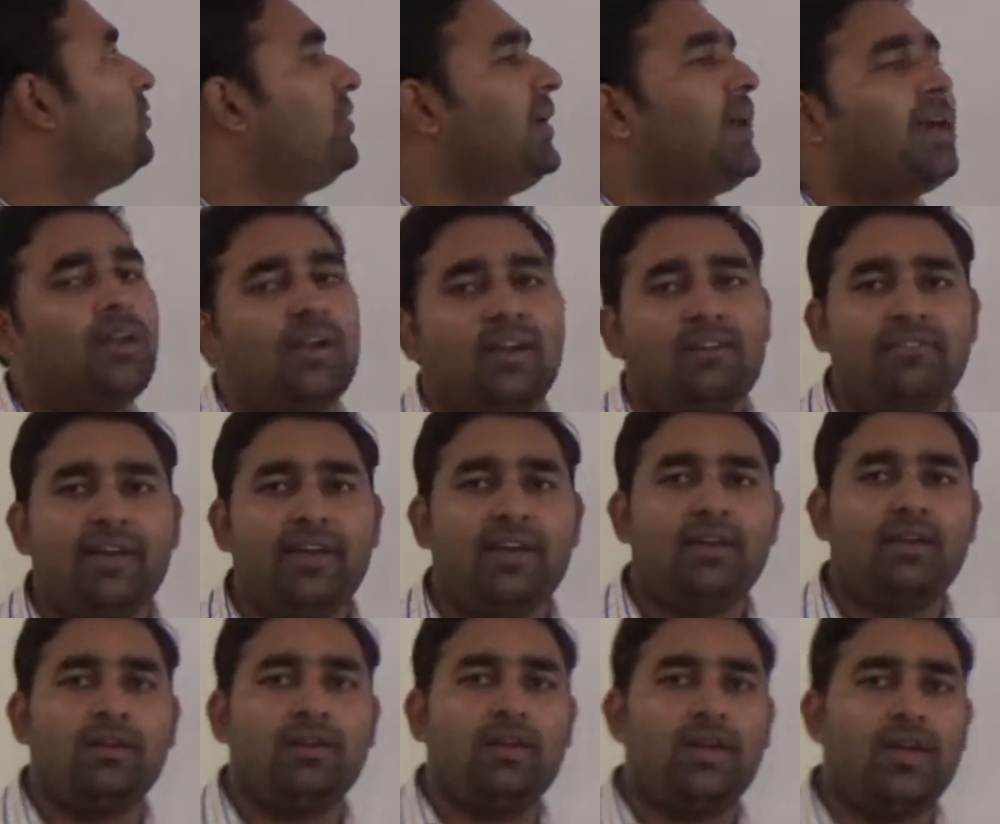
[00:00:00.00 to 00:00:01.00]
we are
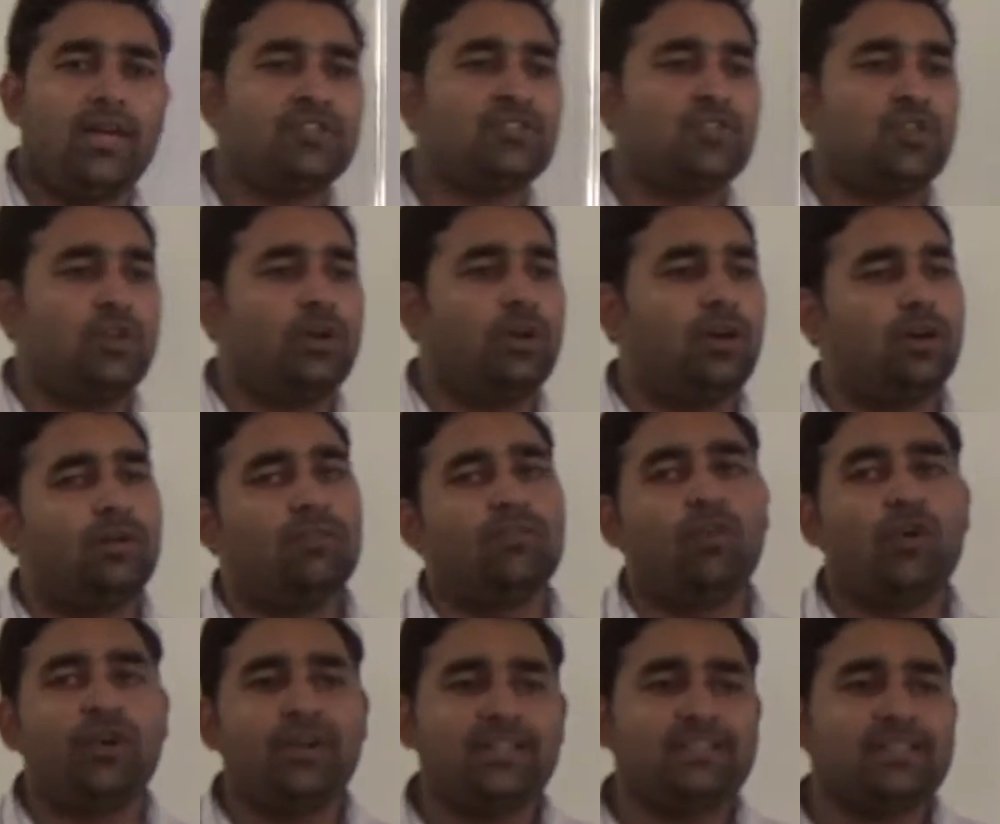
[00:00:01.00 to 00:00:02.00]
covering SQL.
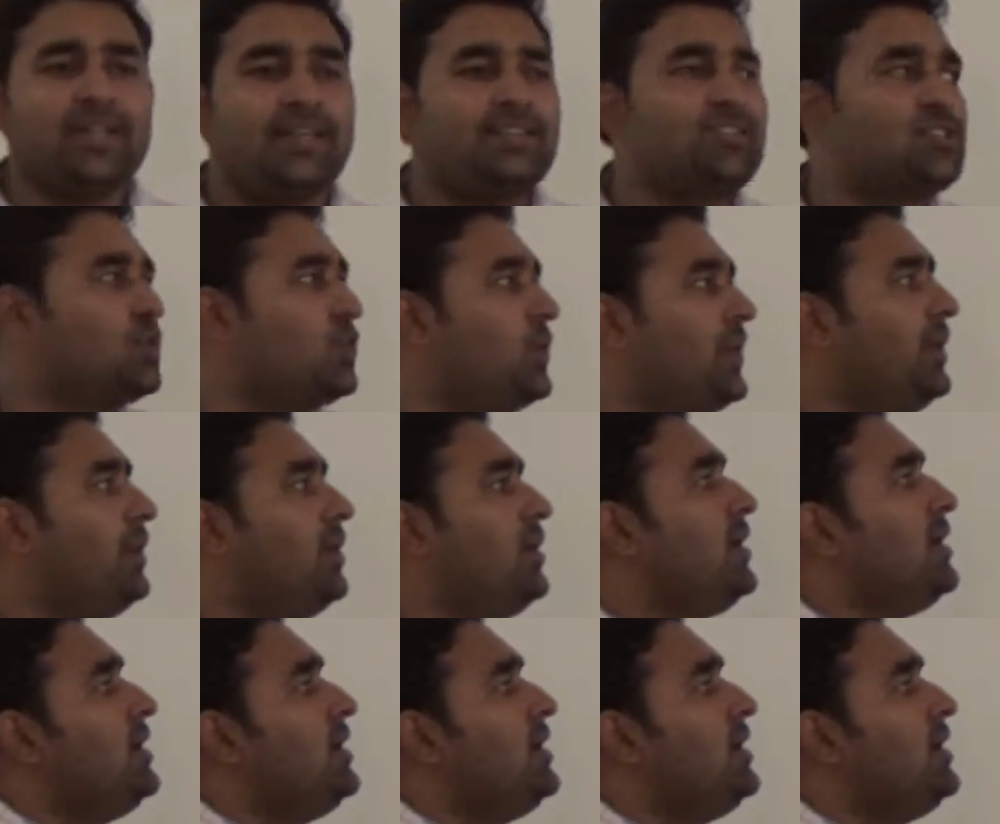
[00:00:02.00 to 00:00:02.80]
What is SQL?